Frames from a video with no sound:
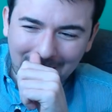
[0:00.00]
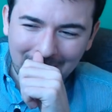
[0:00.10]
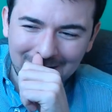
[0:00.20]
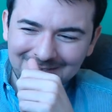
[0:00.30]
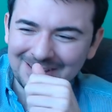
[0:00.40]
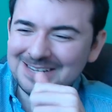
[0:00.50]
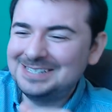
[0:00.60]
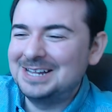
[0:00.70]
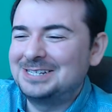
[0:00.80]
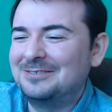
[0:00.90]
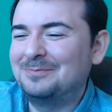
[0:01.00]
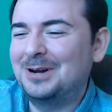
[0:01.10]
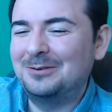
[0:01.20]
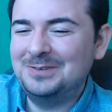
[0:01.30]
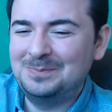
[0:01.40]
got a very sensitive
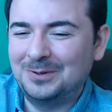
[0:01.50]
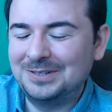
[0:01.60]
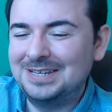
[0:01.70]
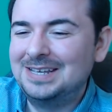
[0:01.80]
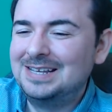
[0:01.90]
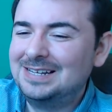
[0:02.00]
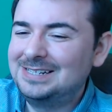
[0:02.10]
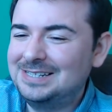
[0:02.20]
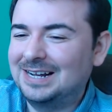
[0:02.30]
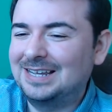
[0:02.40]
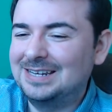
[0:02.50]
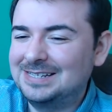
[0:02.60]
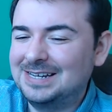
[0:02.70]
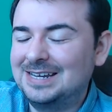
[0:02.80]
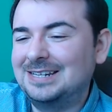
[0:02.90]
part of his body stuck
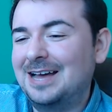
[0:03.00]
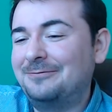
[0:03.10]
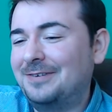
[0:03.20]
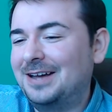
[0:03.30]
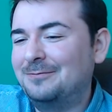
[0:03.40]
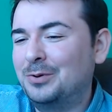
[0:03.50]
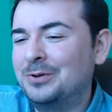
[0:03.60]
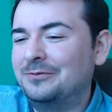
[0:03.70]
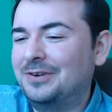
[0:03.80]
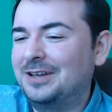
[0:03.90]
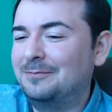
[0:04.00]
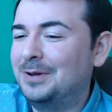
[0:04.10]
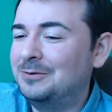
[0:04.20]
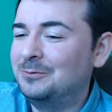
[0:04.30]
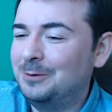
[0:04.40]
inside a 5.5
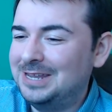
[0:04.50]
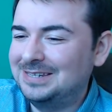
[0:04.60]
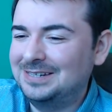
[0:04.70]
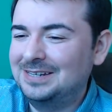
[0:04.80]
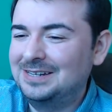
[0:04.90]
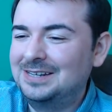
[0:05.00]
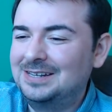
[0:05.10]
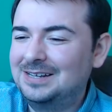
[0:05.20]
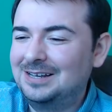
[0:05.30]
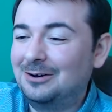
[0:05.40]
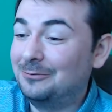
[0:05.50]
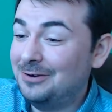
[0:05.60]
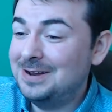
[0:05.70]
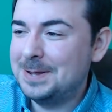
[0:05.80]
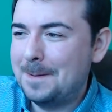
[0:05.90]
pound weight on
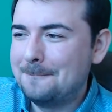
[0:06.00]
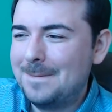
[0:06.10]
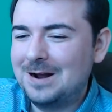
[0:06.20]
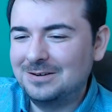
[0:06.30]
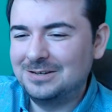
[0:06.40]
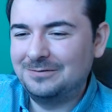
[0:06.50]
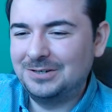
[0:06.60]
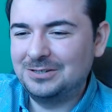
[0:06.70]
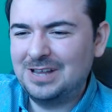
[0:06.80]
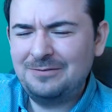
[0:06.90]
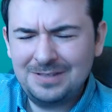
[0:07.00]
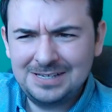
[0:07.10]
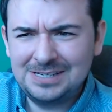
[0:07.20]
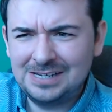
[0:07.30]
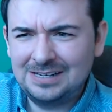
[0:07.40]
Friday according to officials. I think
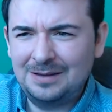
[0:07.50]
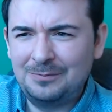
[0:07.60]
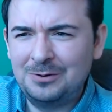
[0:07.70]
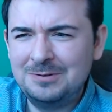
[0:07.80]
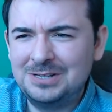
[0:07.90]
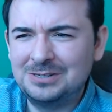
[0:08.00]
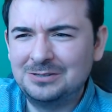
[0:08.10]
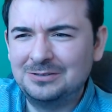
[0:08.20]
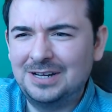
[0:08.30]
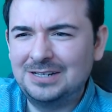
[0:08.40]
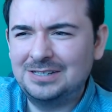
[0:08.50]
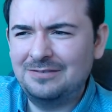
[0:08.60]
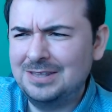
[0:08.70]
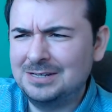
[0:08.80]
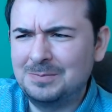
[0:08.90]
this is a couple of weeks old actually. I
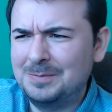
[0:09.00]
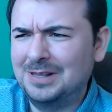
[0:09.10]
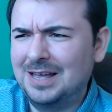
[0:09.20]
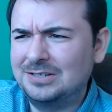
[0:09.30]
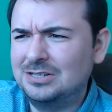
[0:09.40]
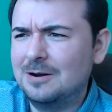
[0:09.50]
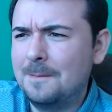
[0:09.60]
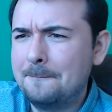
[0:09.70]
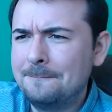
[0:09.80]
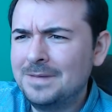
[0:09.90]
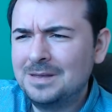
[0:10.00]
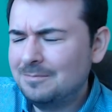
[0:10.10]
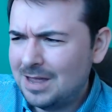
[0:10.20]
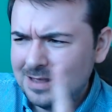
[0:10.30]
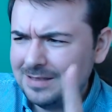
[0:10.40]
think this might be last year,
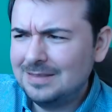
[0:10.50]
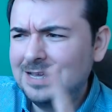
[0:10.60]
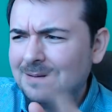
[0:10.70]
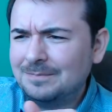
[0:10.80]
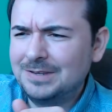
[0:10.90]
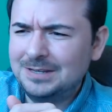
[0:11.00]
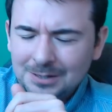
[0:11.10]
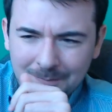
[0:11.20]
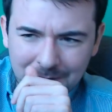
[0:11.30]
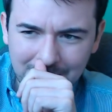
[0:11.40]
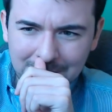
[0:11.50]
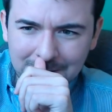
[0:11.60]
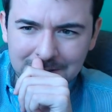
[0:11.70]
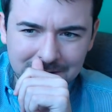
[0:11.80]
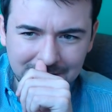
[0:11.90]
but they come to the top of the weird
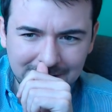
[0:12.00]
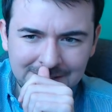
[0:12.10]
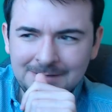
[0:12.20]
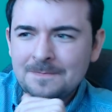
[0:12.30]
news list.